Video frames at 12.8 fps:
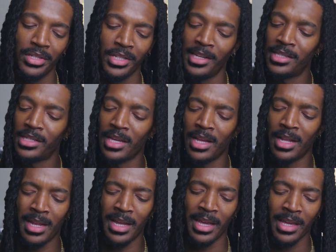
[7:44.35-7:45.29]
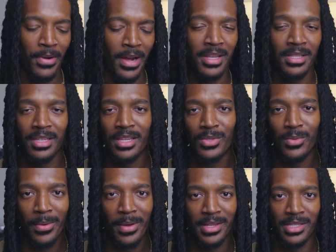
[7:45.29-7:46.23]
chance to kind of like process
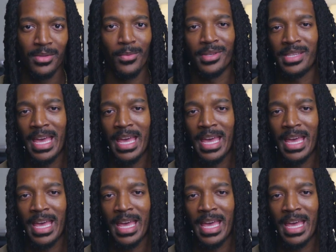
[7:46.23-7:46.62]
what's